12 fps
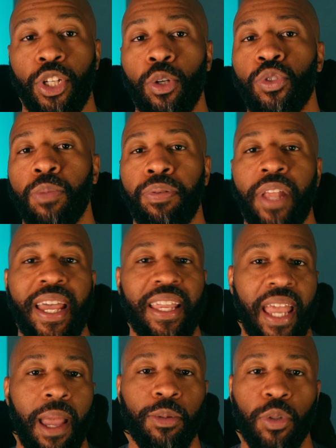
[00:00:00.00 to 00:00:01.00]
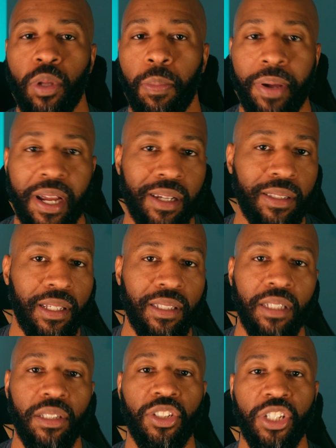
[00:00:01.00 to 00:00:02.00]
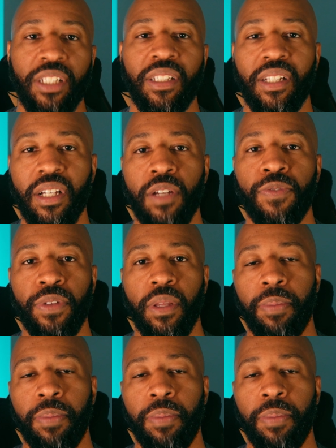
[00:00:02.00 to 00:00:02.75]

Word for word: Children playing games with their parents isn't just good for the